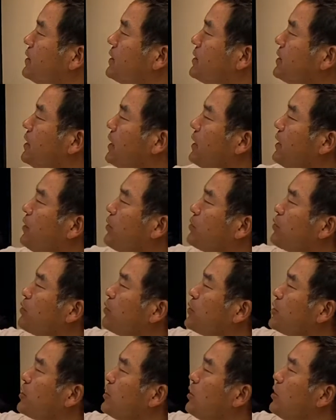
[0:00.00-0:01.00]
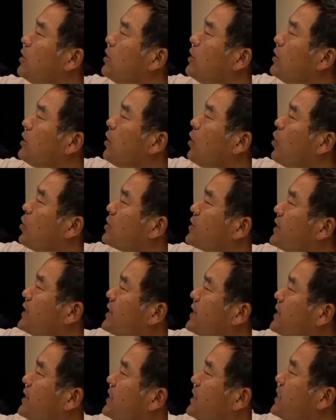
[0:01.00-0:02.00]
I also use
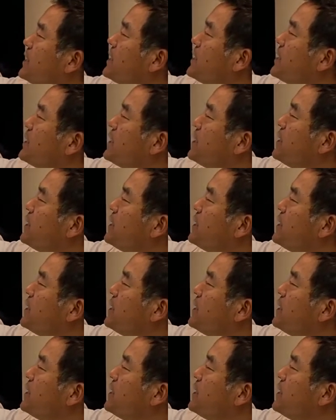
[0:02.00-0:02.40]
outside Jin